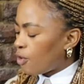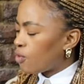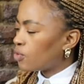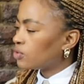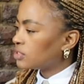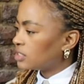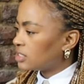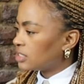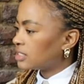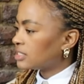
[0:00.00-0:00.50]

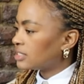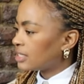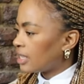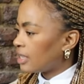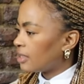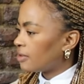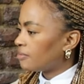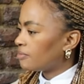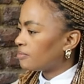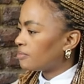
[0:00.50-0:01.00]
hold the
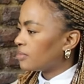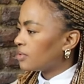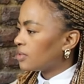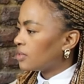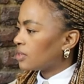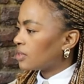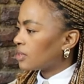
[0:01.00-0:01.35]
same